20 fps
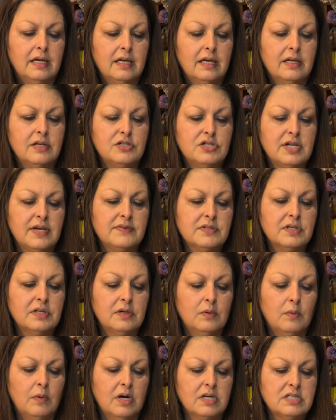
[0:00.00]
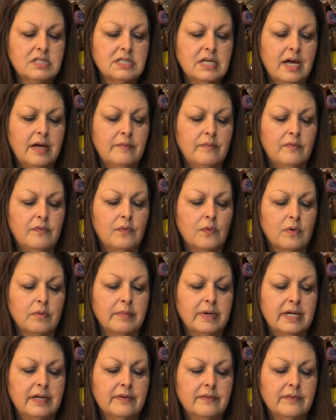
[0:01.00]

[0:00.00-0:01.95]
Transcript: And Jeff's going to watch time for me.